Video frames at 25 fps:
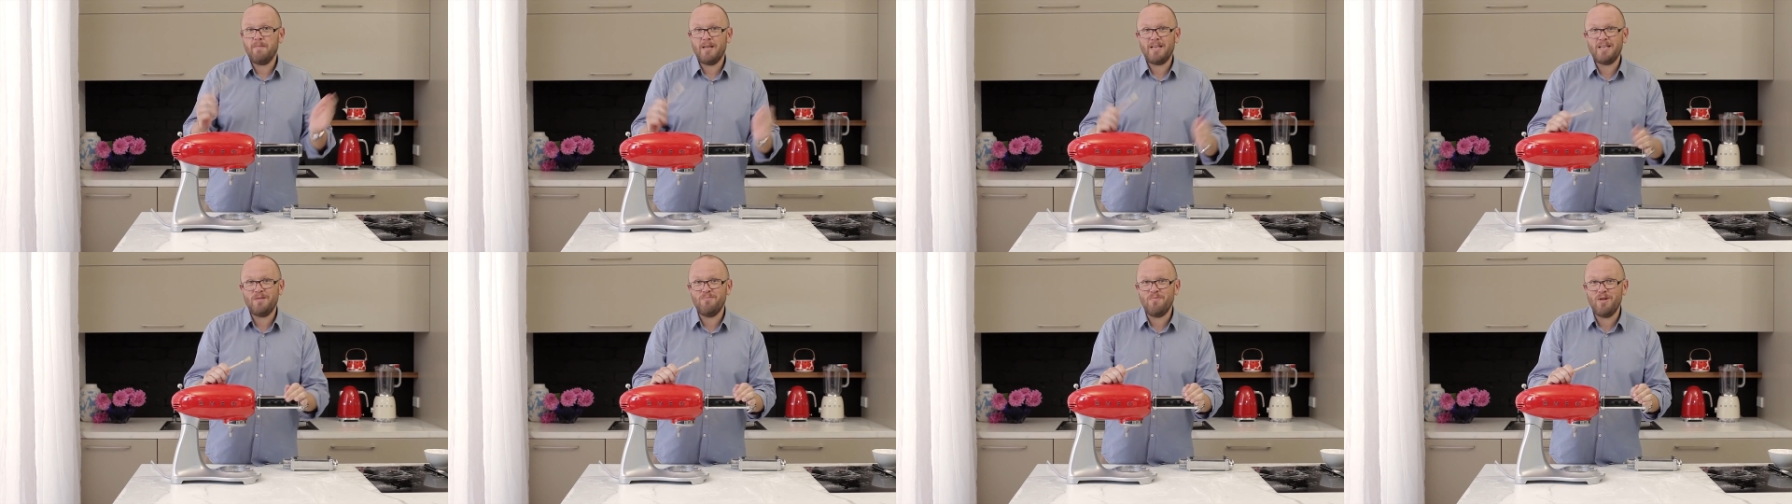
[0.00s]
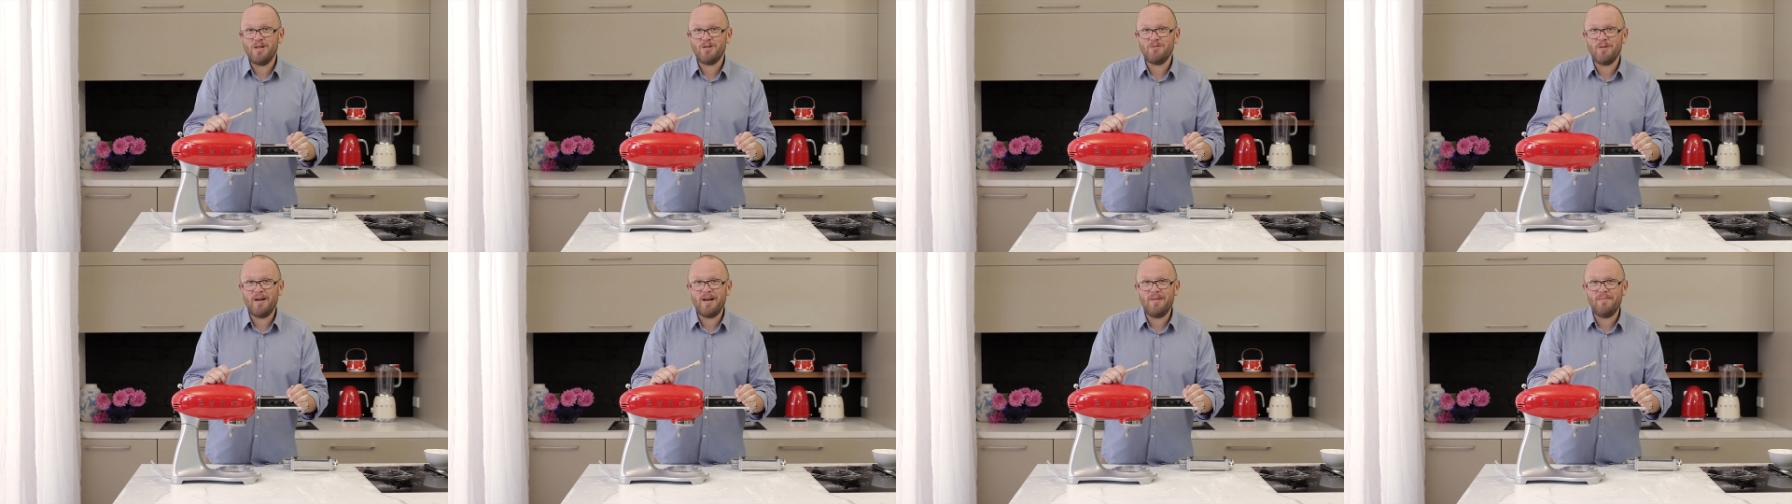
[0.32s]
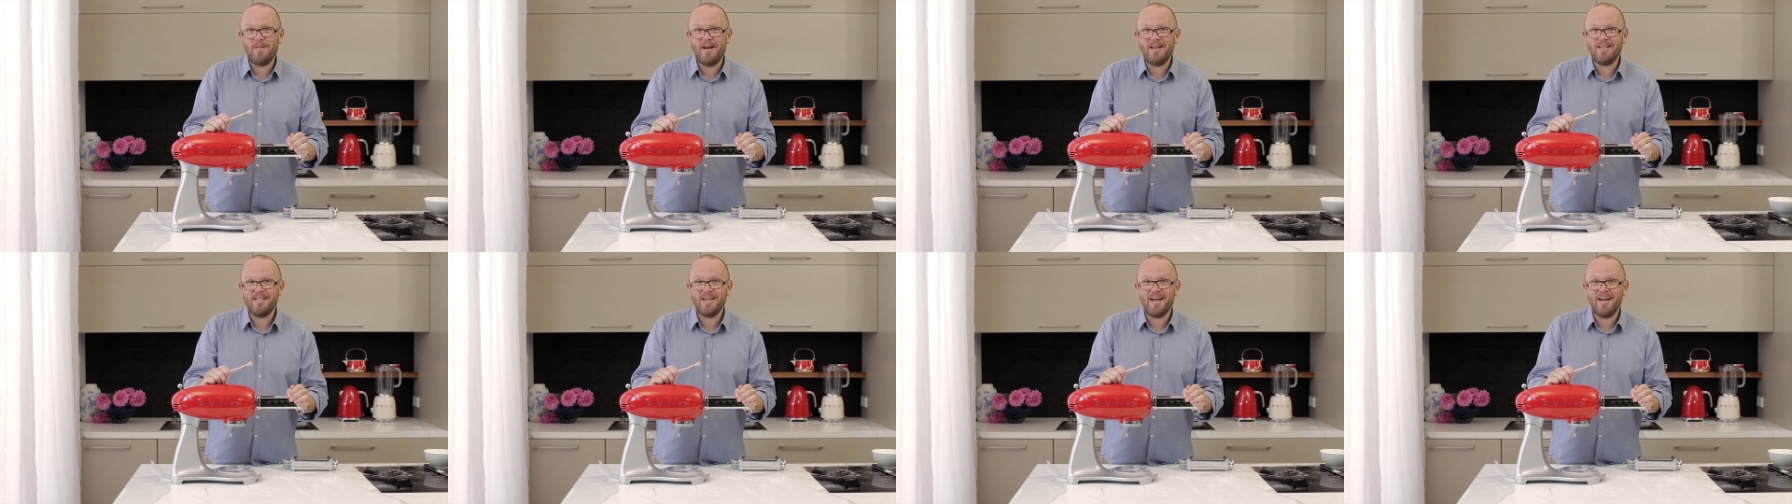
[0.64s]
It's the best way to
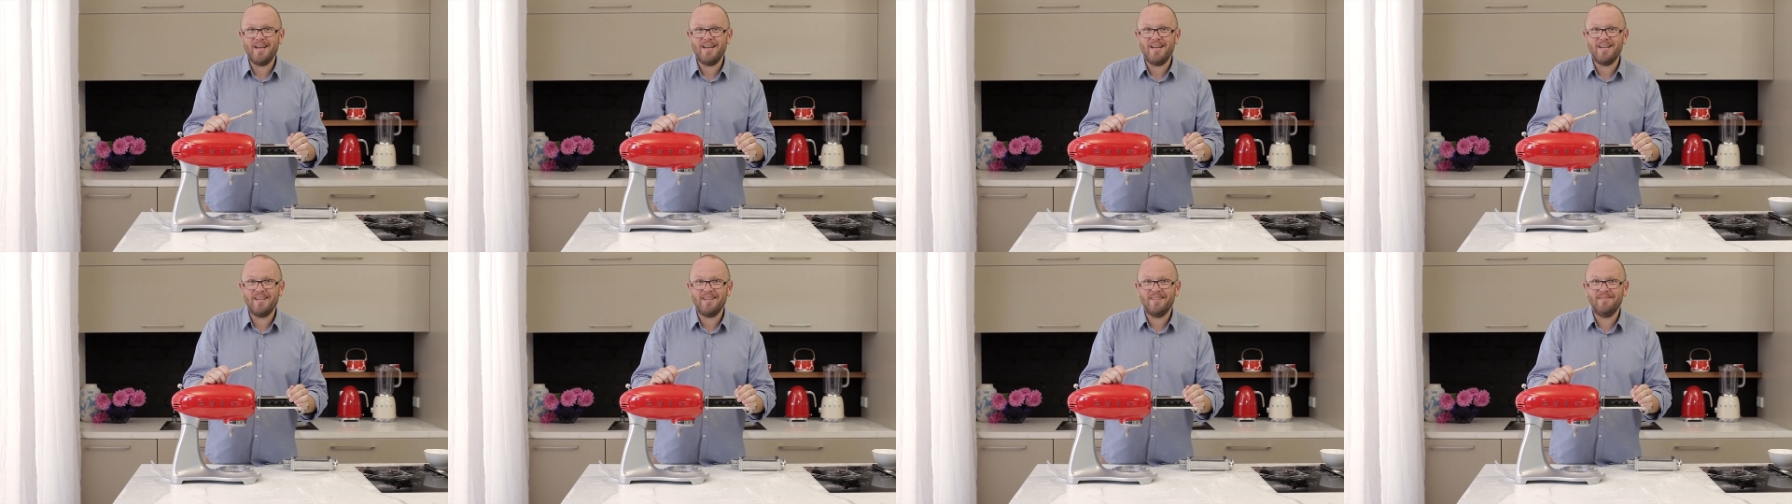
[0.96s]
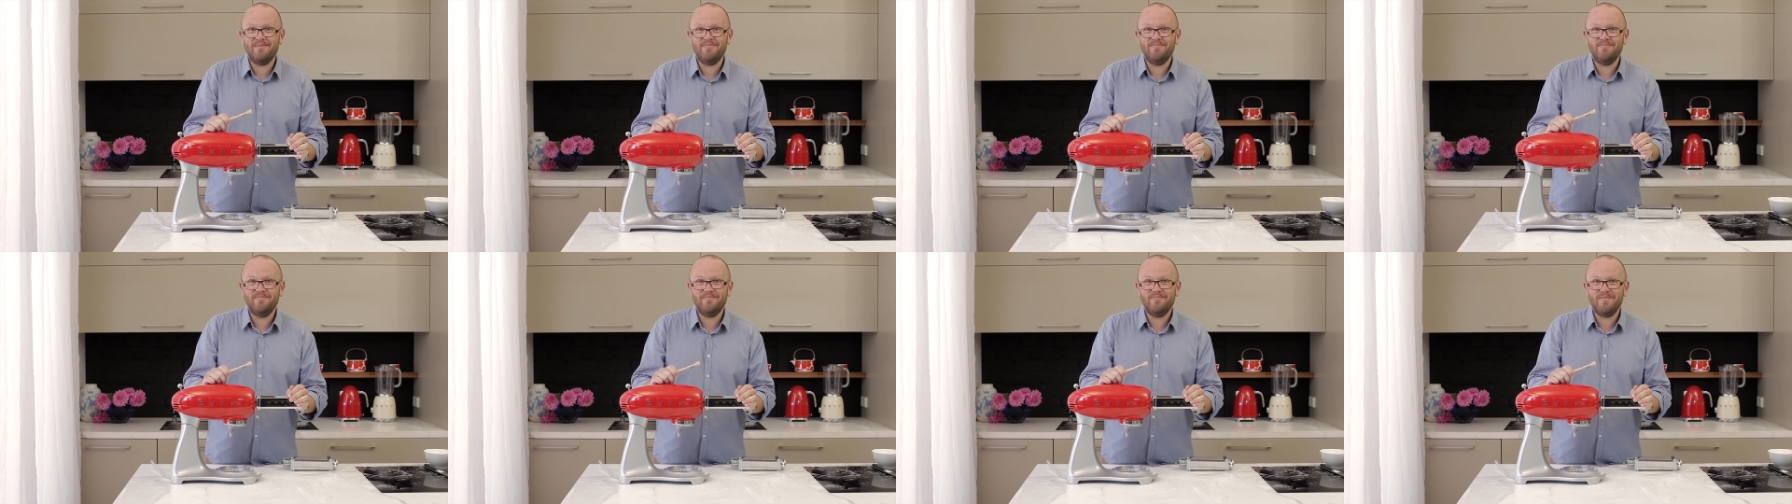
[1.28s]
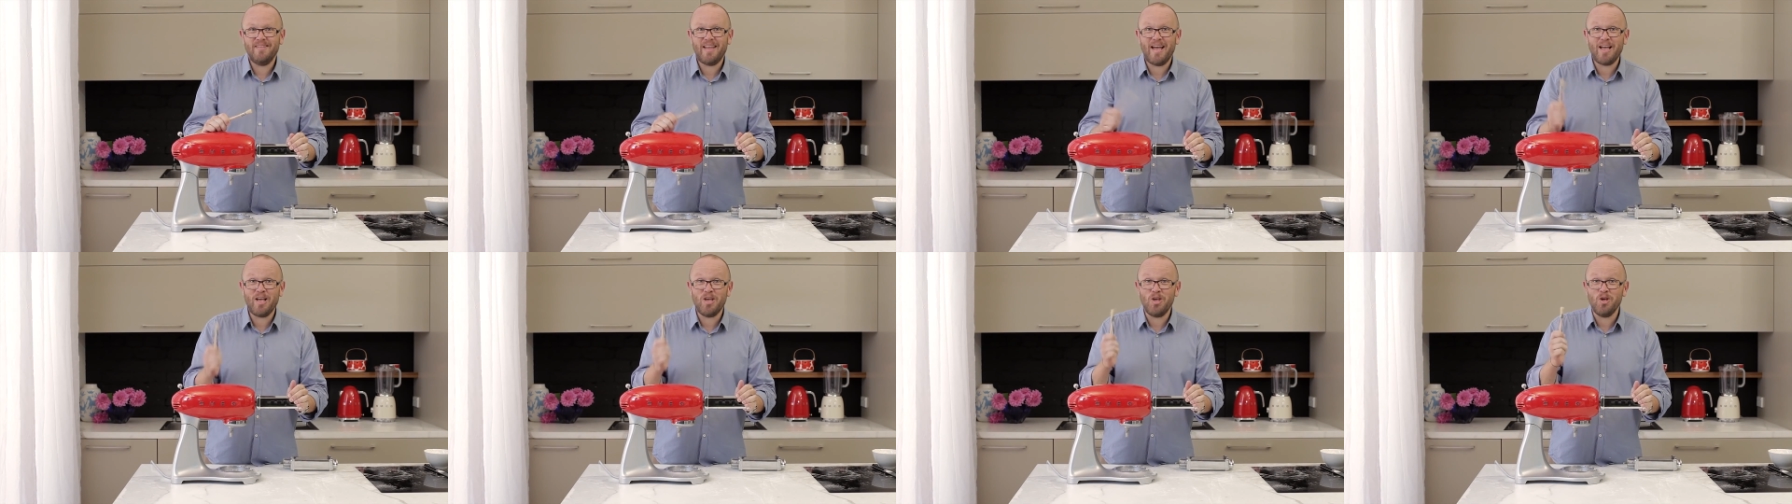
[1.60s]
maintain it.
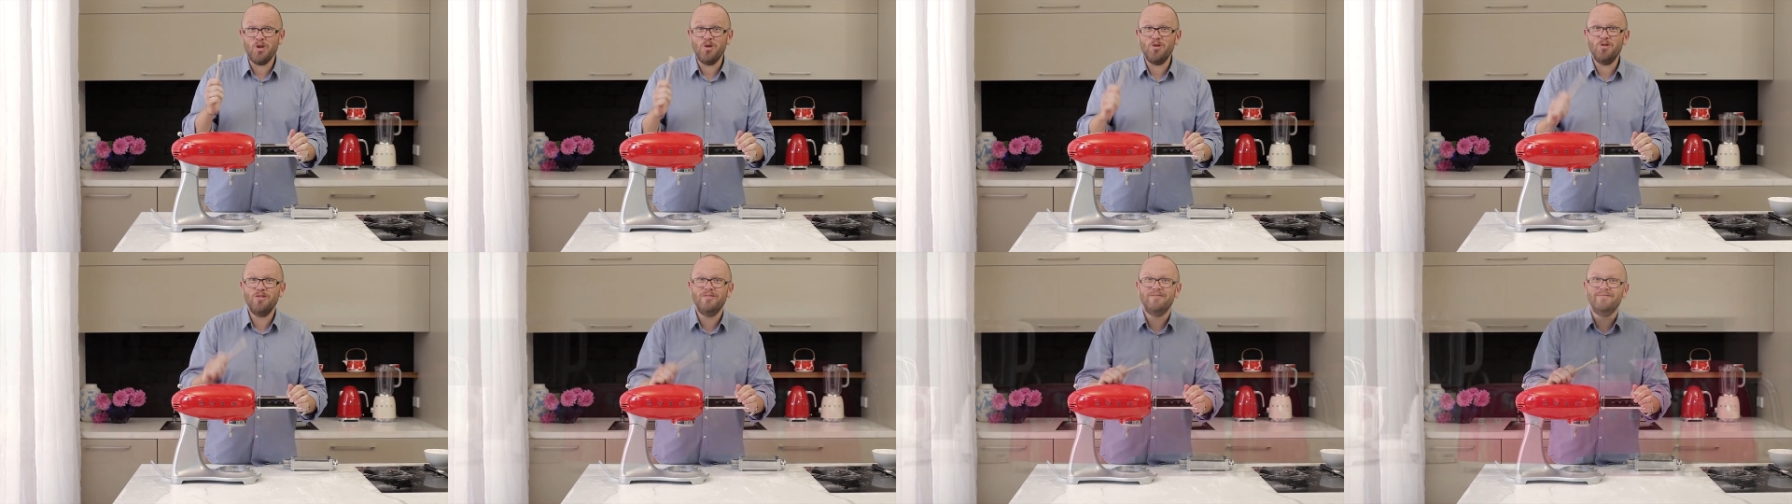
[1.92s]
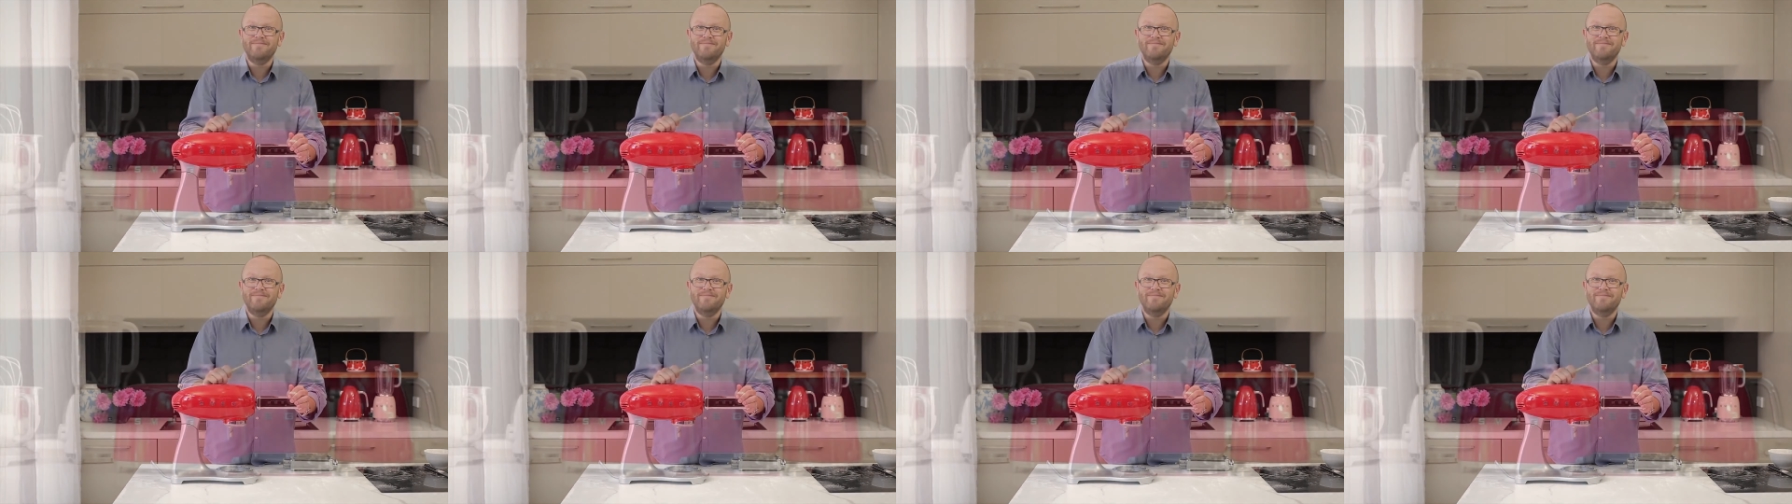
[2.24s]
Thank you.